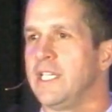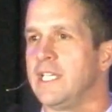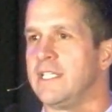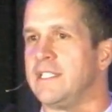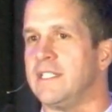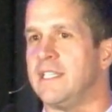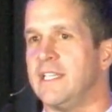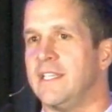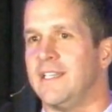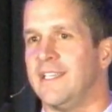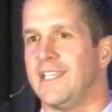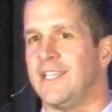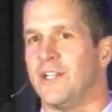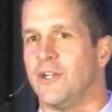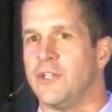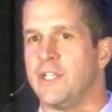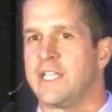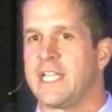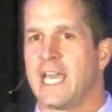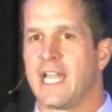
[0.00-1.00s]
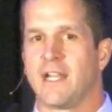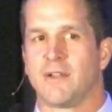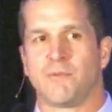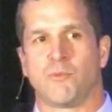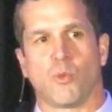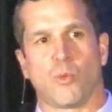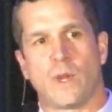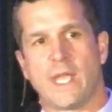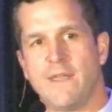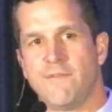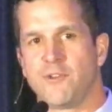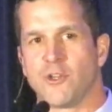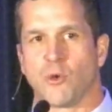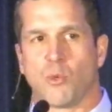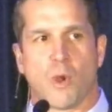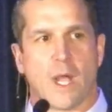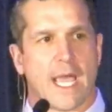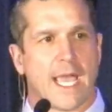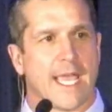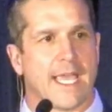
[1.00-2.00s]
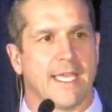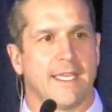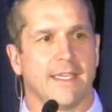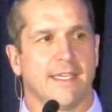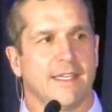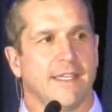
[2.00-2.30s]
and you kind of weave your way.